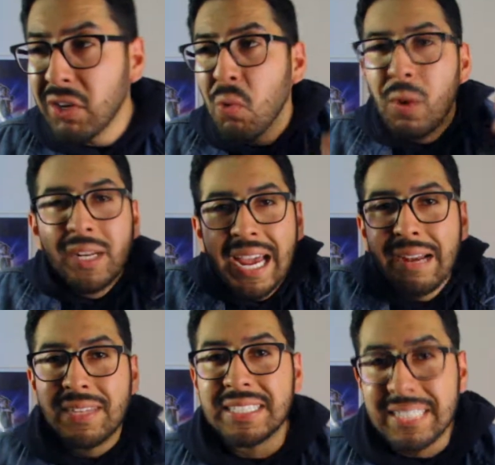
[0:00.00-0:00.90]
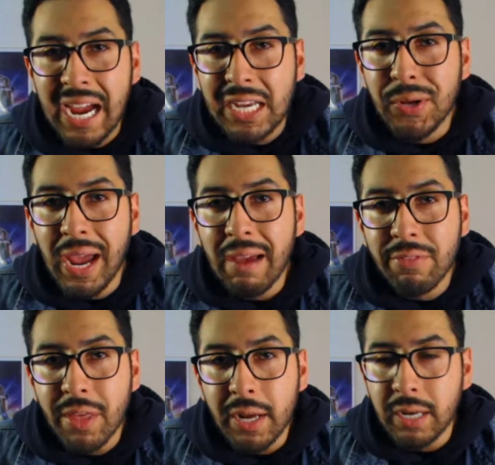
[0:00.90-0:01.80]
know what kind of design you have
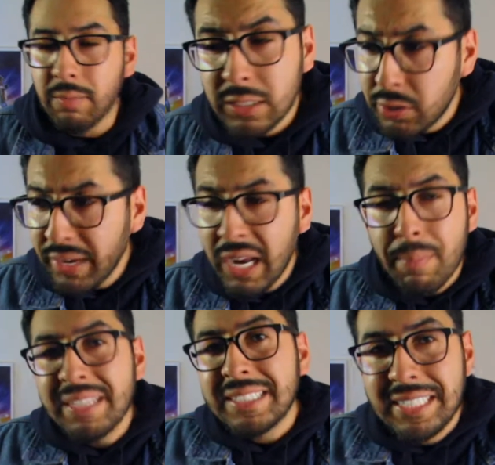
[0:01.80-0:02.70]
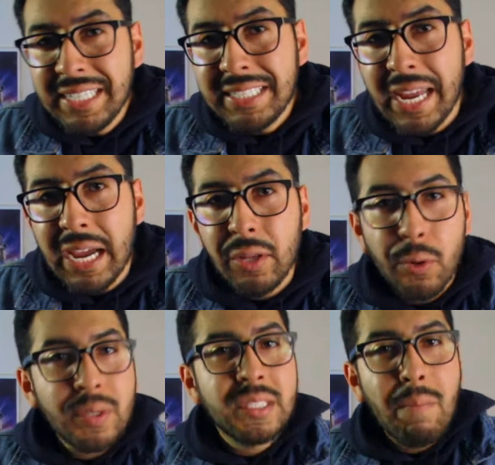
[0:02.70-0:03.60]
thought up. So you gotta be as detailed
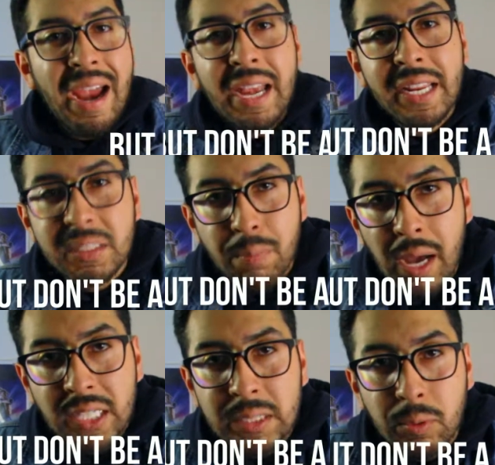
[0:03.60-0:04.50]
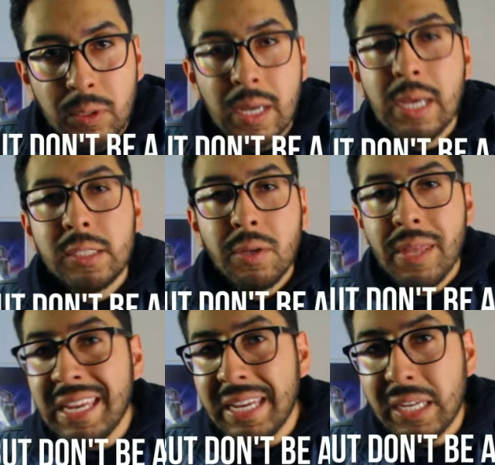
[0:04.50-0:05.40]
or as demanding as possible so they
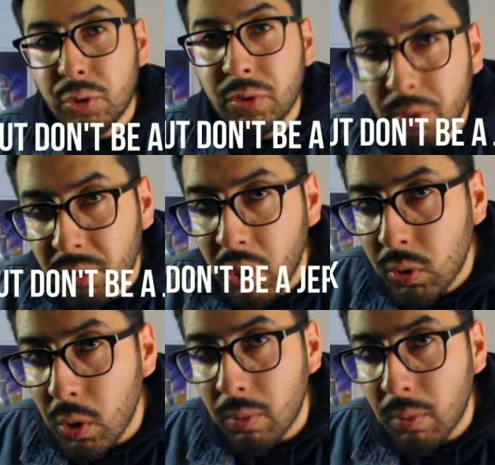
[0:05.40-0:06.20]
can get you your logo.